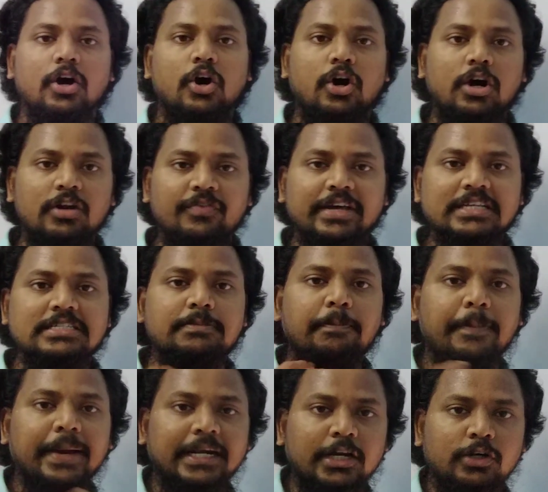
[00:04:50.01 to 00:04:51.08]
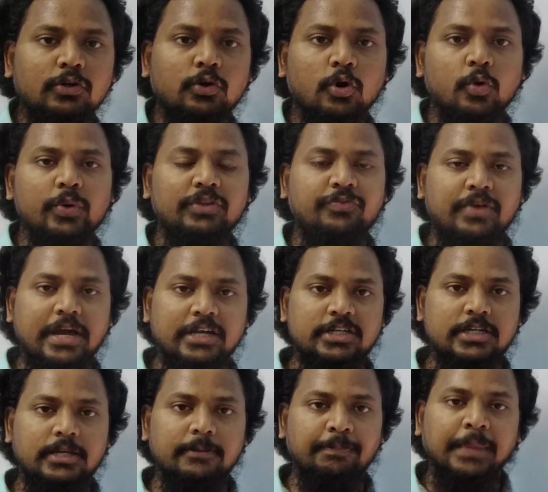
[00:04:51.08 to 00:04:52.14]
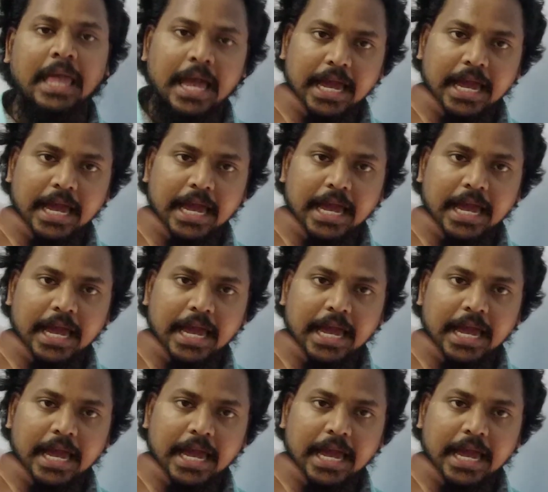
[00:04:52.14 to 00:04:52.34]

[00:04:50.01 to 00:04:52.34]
always better to go with fraction.